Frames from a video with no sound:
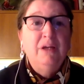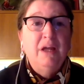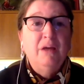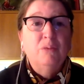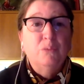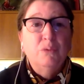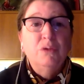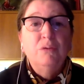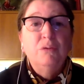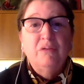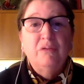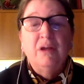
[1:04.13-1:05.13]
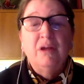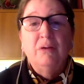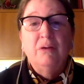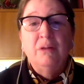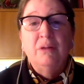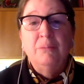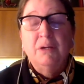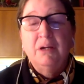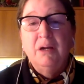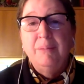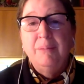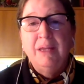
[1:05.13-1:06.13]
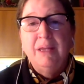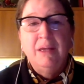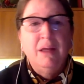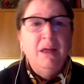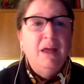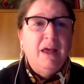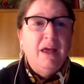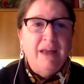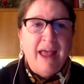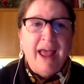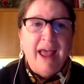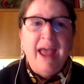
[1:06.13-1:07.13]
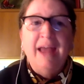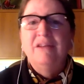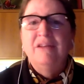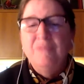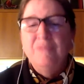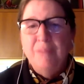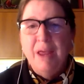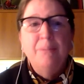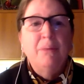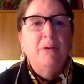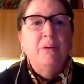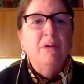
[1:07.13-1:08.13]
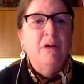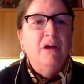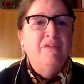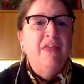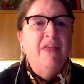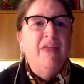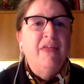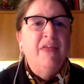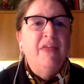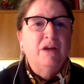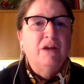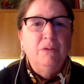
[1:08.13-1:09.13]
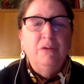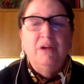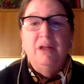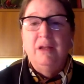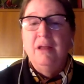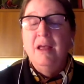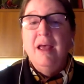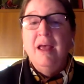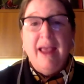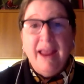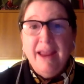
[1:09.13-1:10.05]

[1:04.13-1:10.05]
down roots there and becoming an active member of that community.